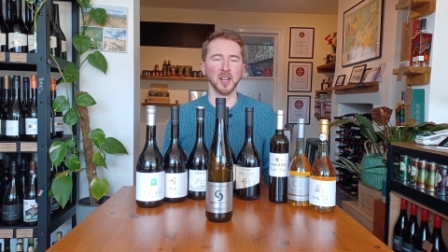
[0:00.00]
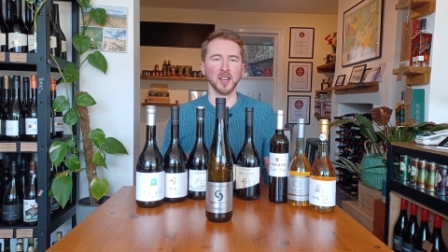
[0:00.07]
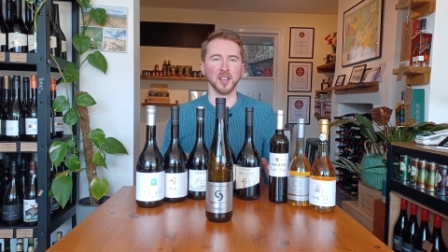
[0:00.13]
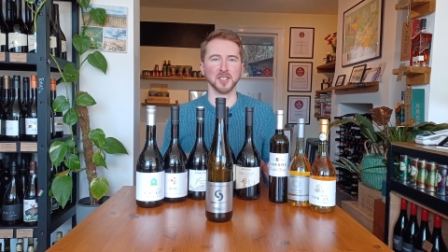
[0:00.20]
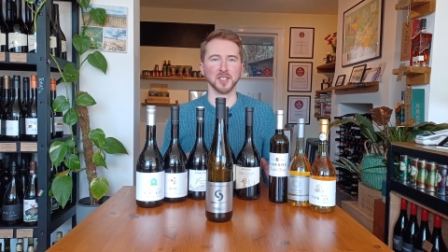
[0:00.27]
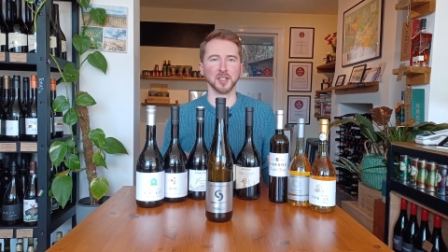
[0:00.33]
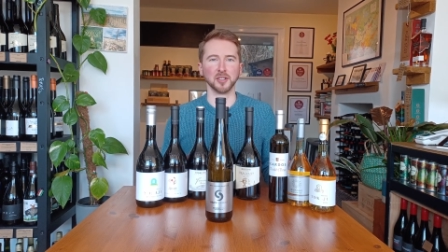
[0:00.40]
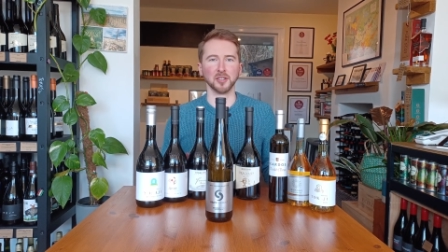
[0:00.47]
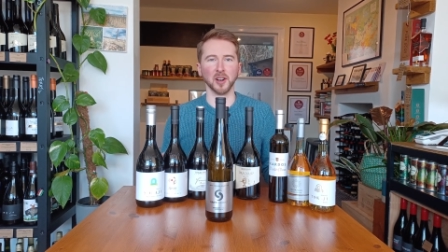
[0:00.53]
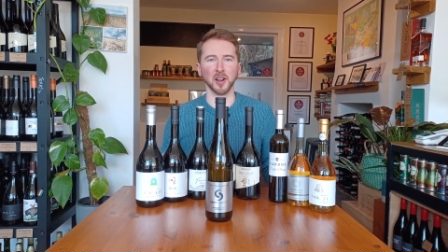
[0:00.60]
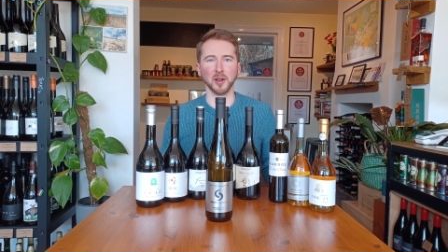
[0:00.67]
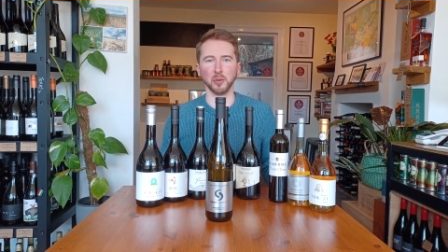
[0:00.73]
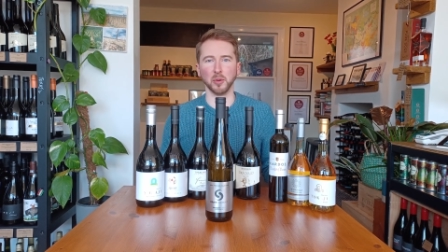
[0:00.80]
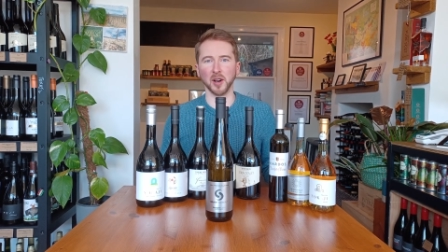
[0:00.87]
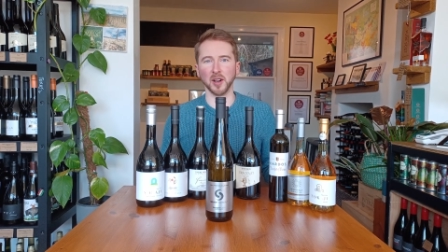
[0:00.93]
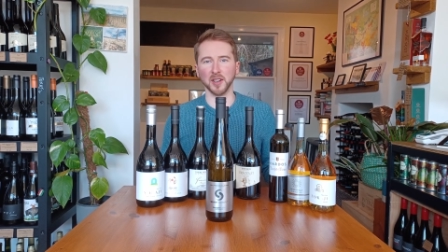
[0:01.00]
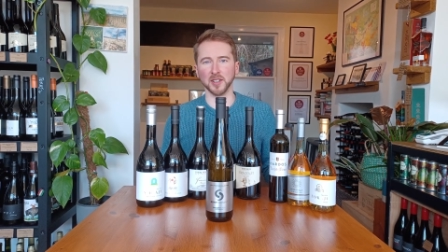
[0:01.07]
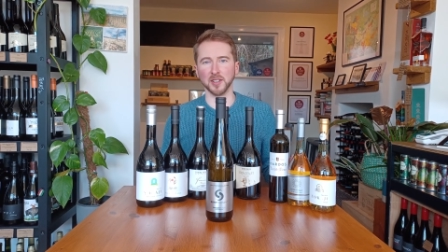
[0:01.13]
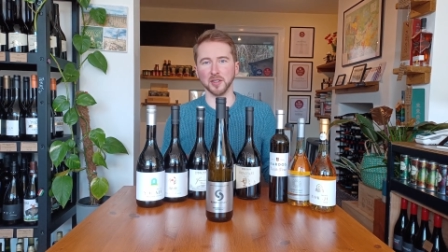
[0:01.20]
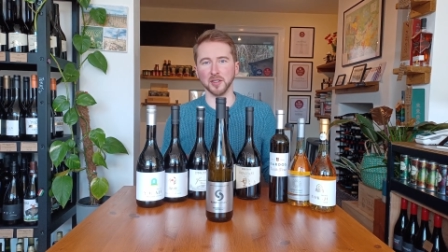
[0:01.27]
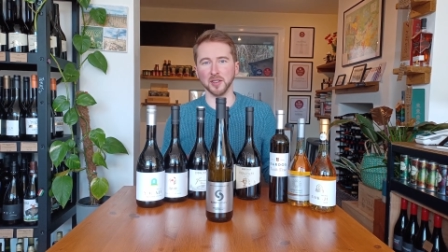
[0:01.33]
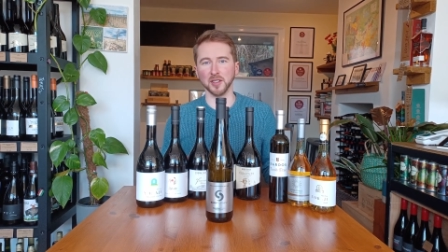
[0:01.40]
It's a great wine
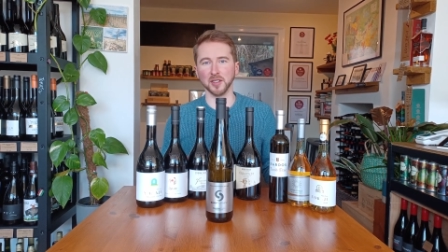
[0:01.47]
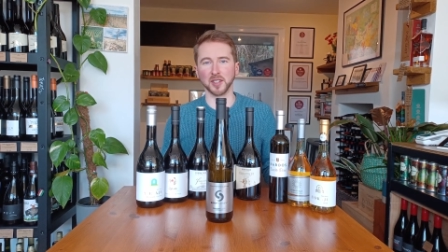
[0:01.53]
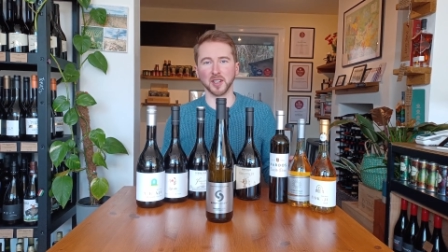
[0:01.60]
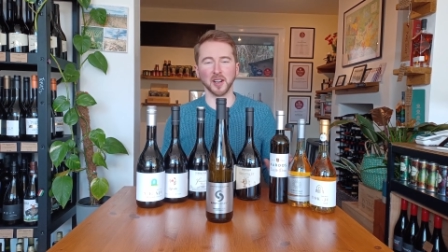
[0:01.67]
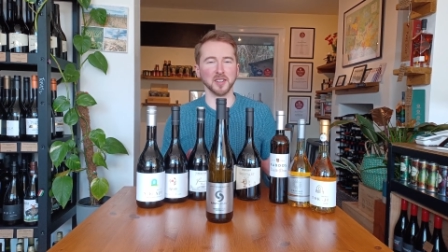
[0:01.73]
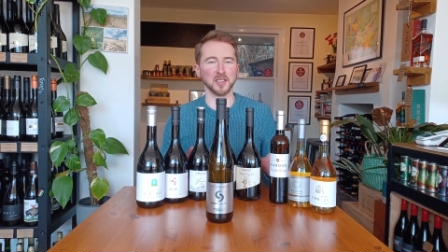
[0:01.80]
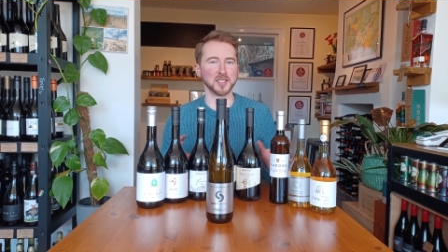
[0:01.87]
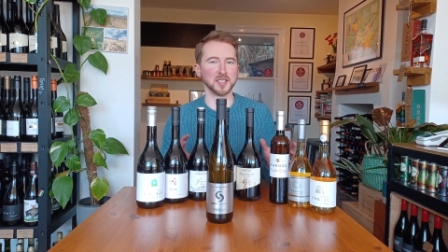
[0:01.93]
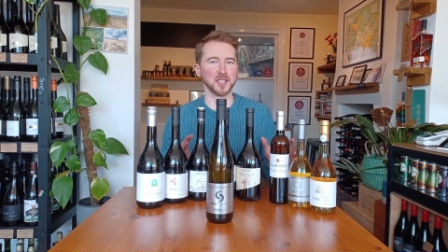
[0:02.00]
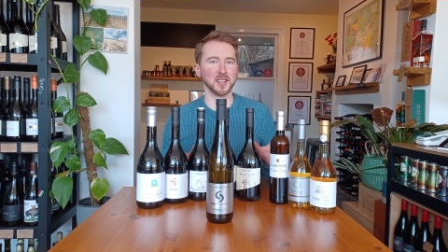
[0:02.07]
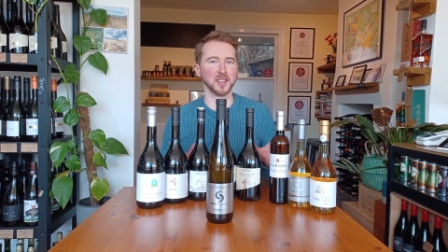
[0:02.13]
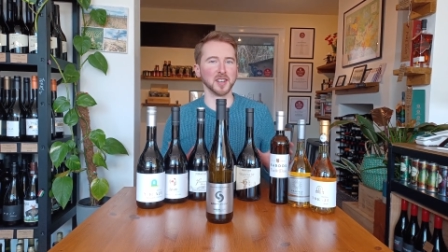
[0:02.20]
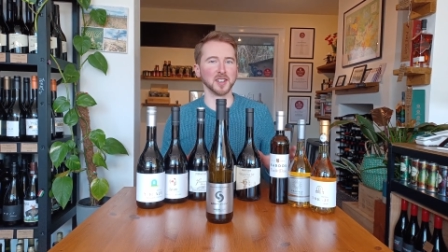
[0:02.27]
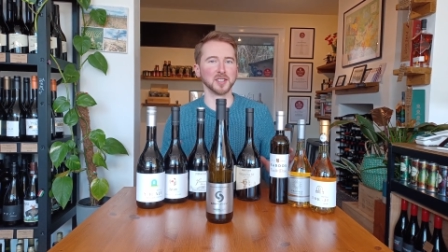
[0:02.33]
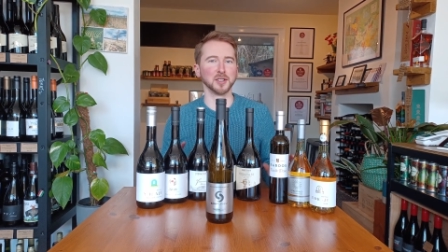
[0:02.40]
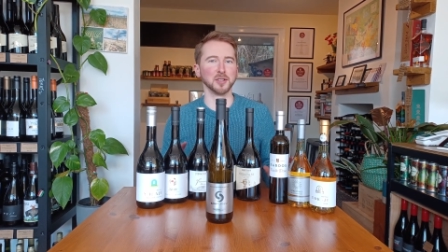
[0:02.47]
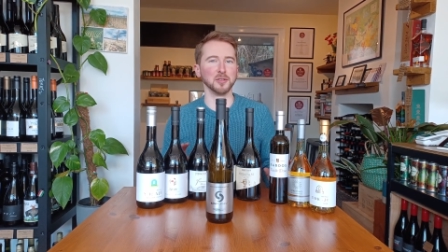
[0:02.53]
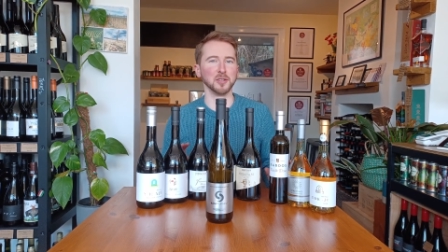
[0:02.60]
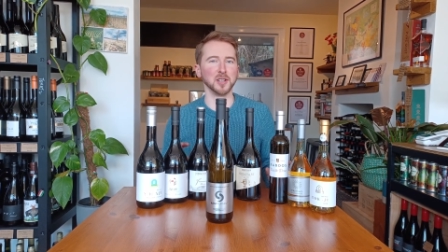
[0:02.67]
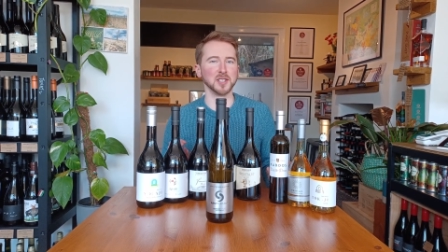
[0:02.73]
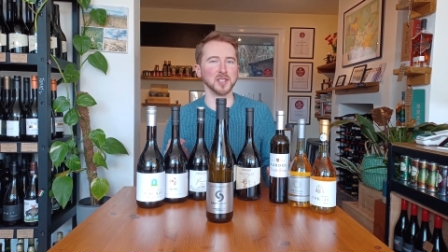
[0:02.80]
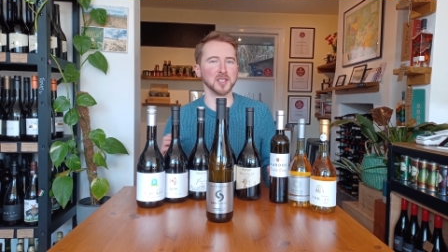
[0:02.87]
to kind of sit next to a
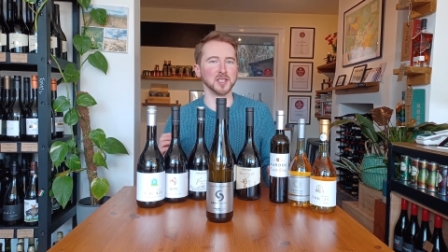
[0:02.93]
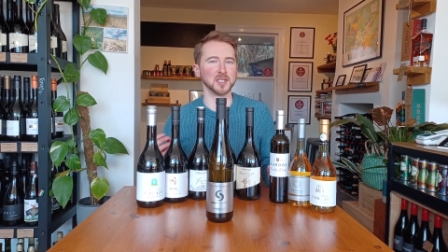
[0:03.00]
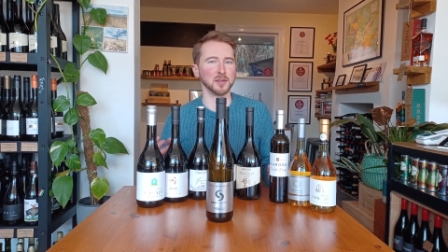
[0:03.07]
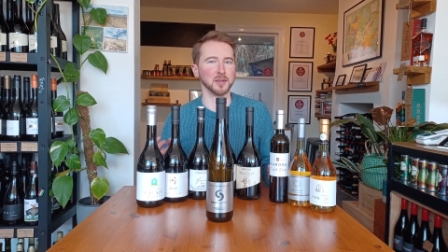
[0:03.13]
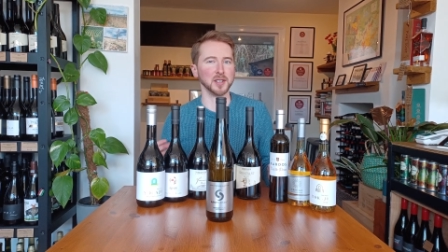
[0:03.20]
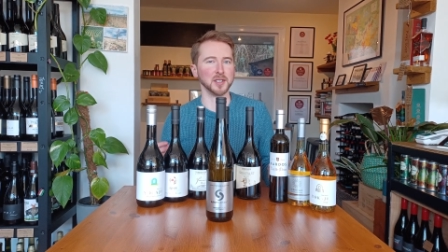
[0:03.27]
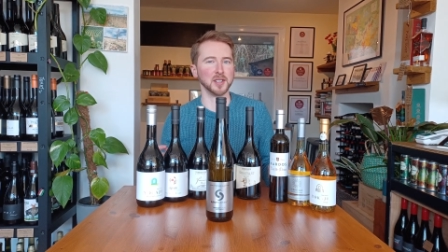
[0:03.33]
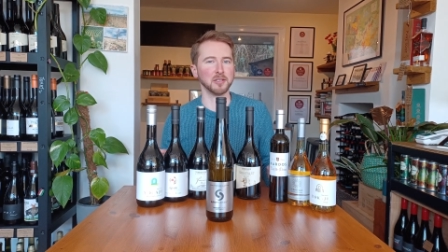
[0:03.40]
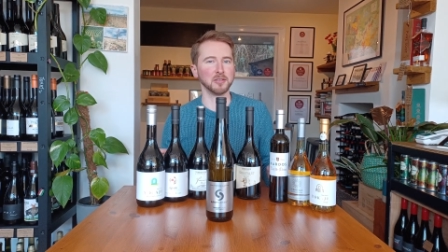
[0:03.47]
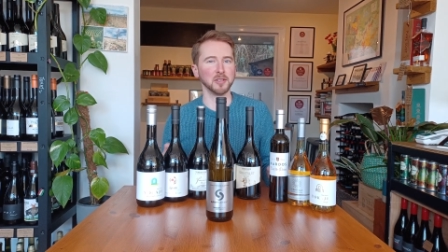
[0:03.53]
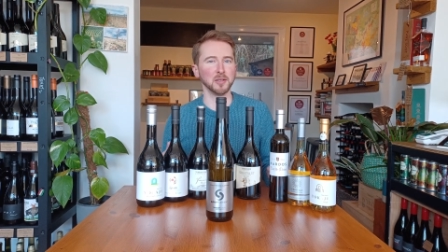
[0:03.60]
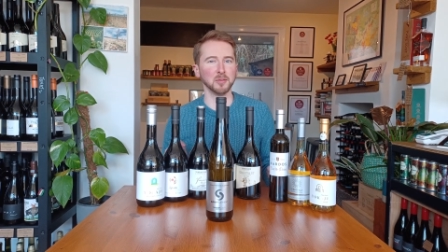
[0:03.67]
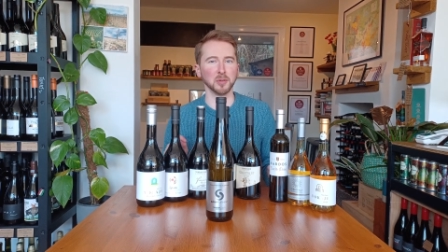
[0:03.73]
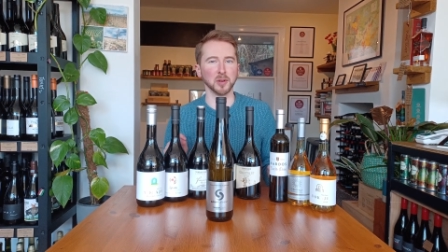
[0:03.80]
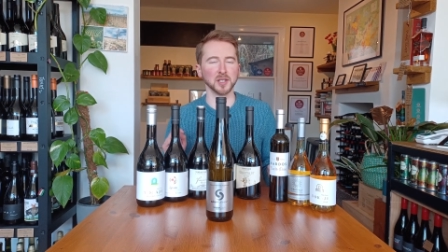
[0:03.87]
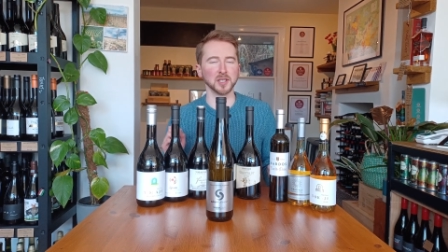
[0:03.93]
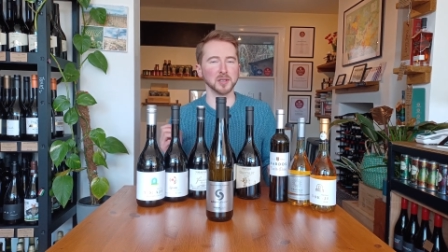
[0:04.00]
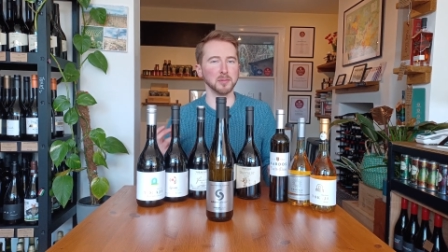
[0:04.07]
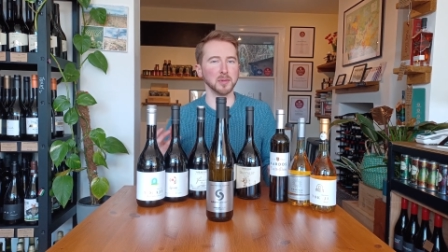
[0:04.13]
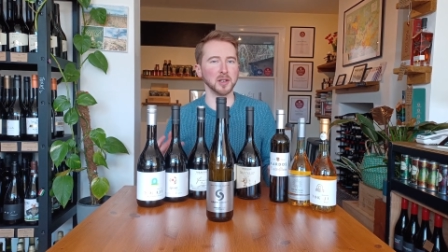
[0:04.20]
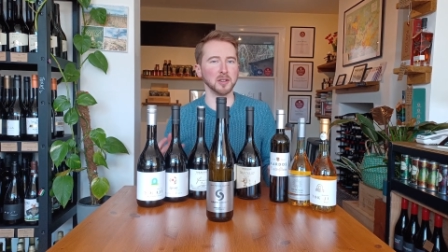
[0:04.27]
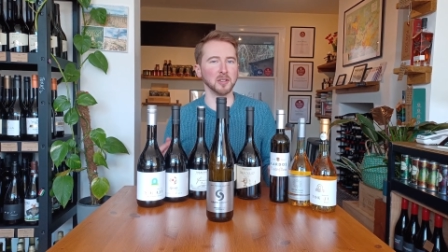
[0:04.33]
Riesling as something different, bring
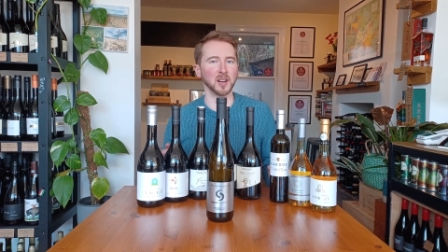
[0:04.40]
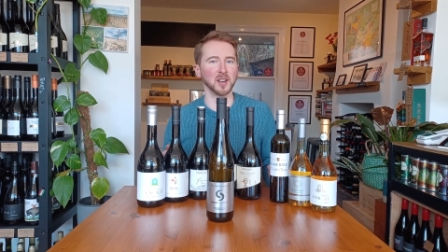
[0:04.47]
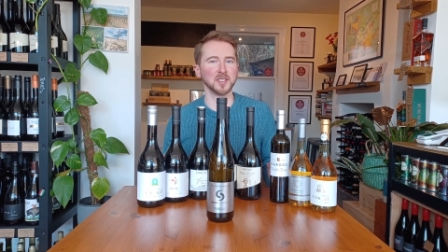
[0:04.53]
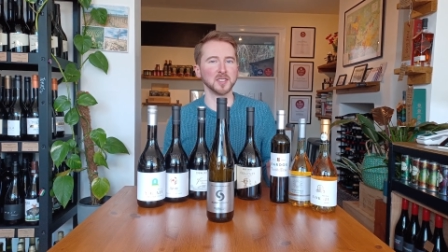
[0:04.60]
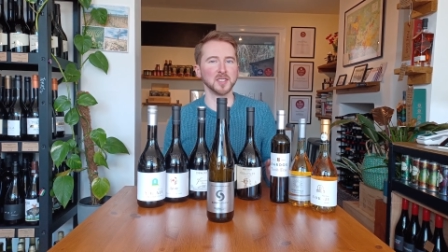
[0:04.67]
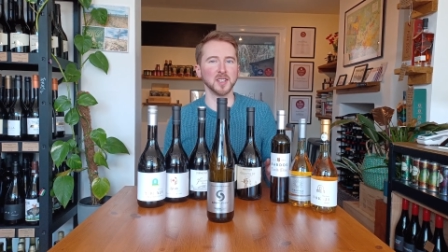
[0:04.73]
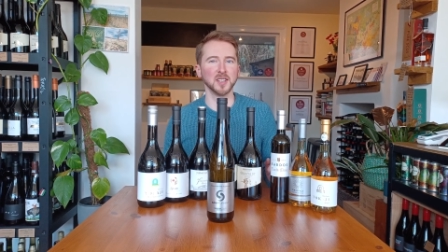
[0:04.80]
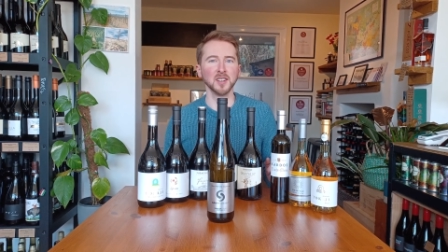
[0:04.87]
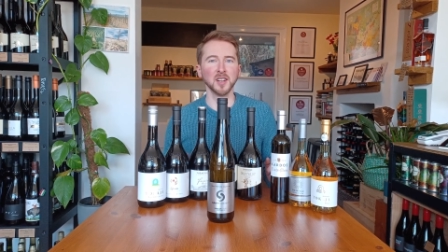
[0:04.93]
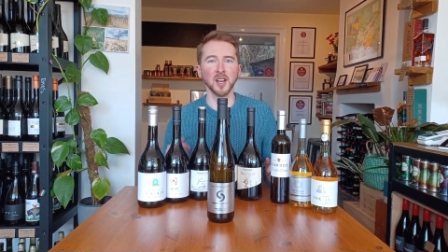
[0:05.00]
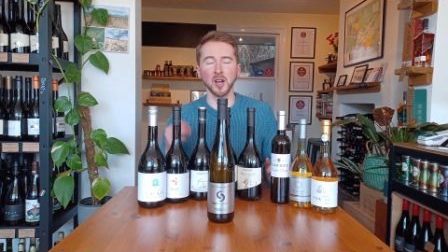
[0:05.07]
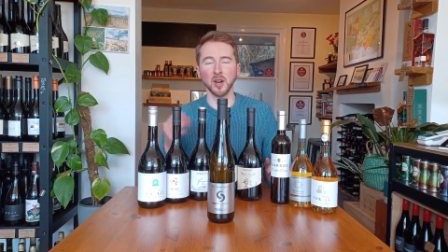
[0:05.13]
some minerality in.